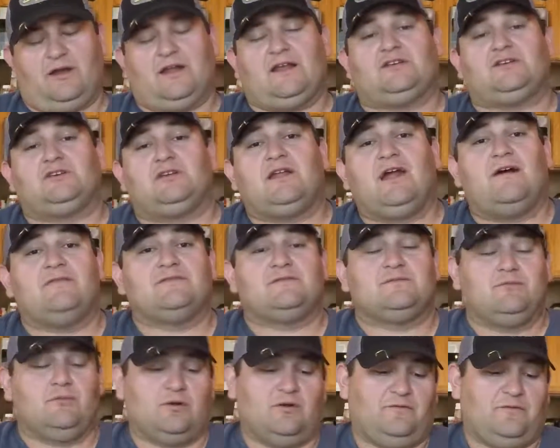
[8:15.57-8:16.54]
And I should have
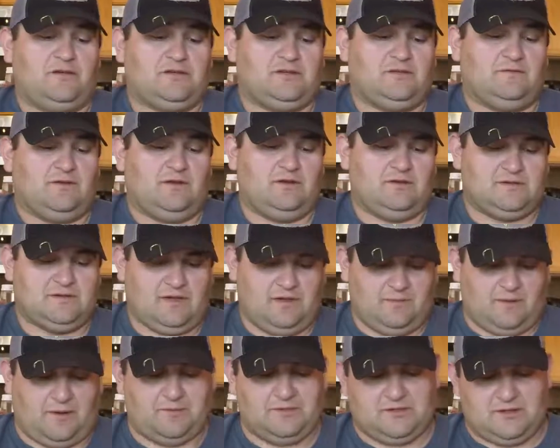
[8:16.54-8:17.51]
some more fishing videos
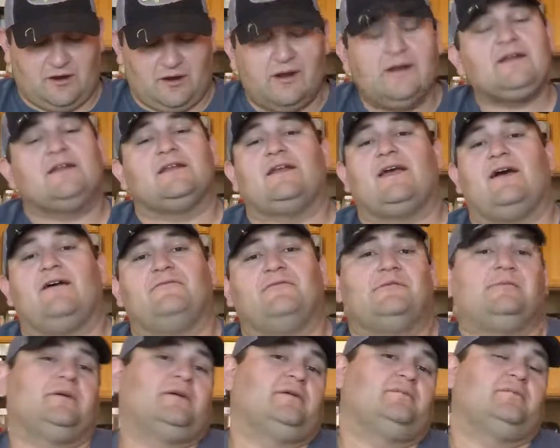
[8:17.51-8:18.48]
up. I'm sorry I didn't have
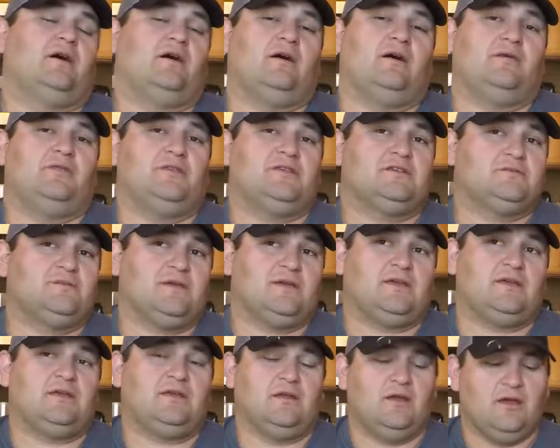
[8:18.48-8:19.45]
them up this
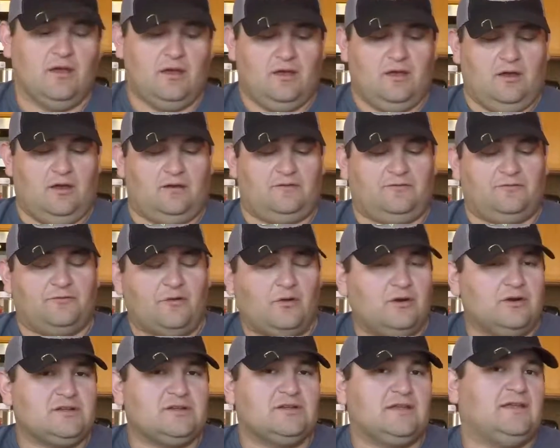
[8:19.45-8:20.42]
weekend.
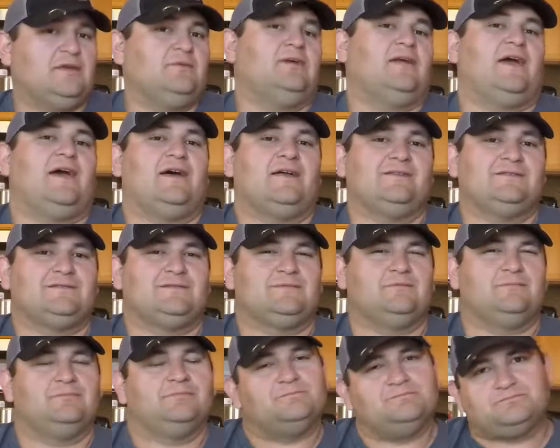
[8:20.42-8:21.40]
Unfortunately, we had
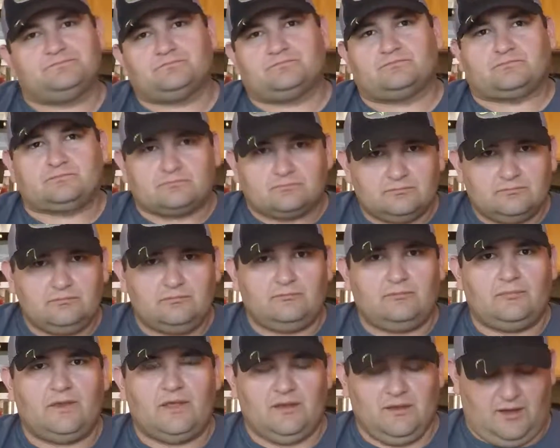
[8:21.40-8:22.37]
some
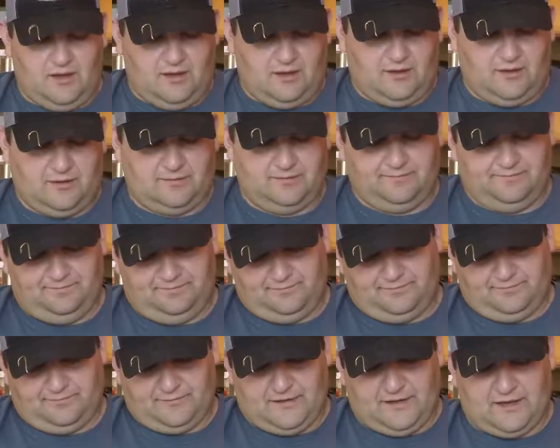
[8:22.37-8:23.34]

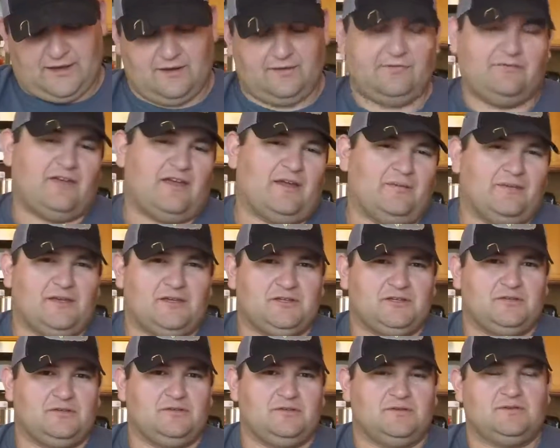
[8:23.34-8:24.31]
kind of family
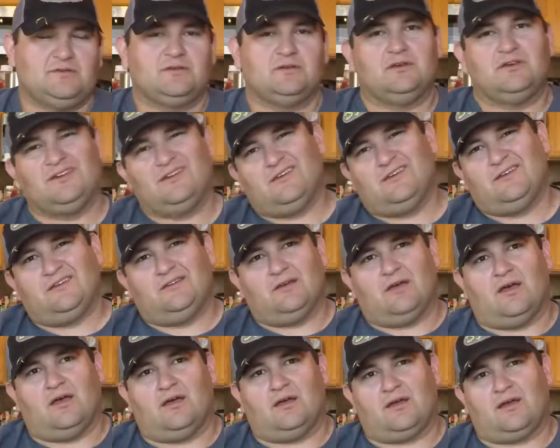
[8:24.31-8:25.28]
issues,
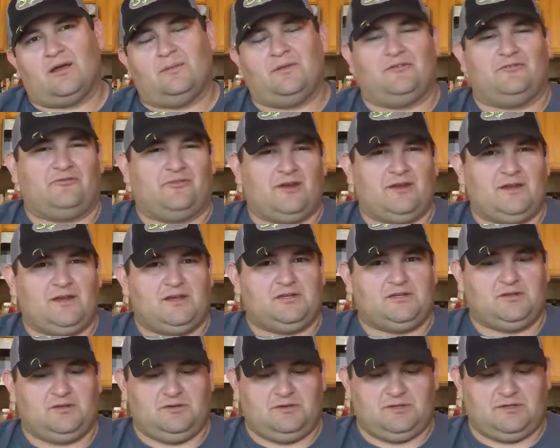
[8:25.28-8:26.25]
a couple of friend
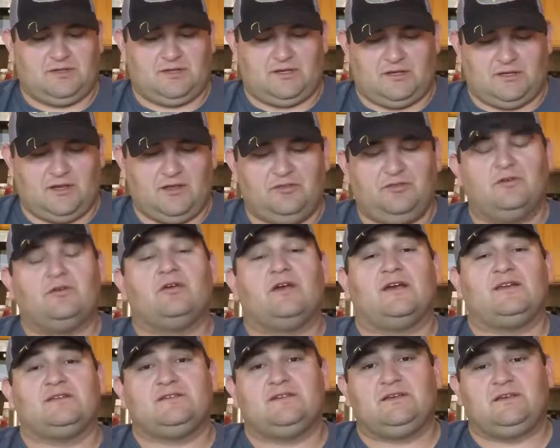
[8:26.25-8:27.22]
issues. Nothing
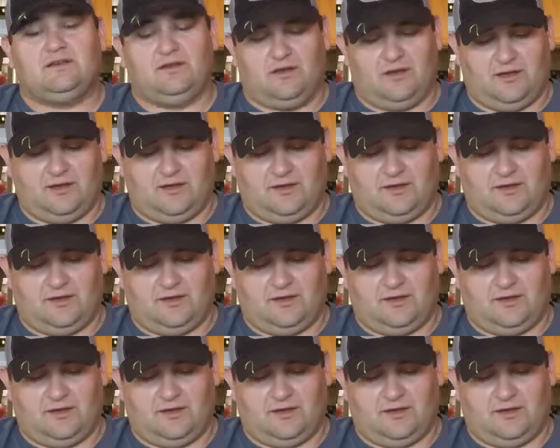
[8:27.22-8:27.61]
crazy.